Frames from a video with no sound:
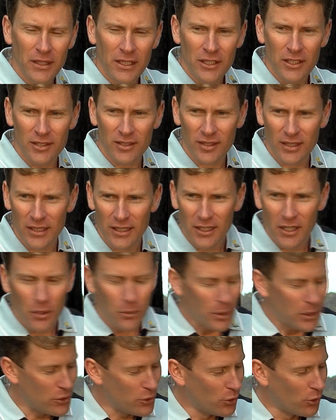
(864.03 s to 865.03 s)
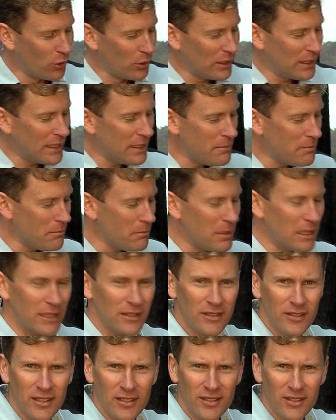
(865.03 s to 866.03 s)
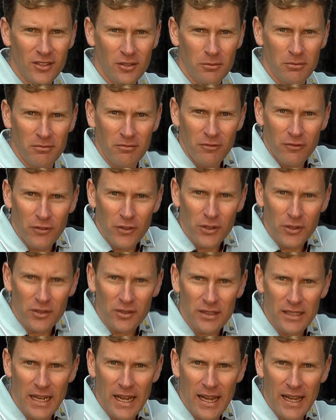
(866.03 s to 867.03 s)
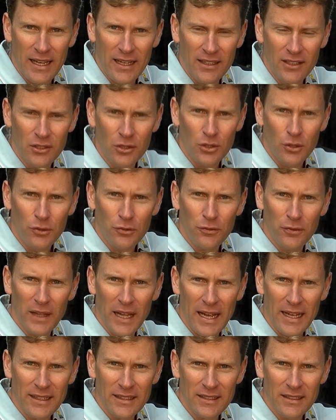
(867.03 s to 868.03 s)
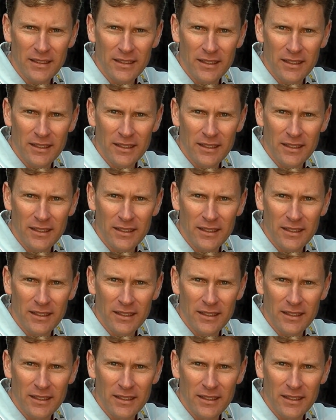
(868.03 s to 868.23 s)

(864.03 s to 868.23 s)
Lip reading: You see, when your limbic system feels down or flat,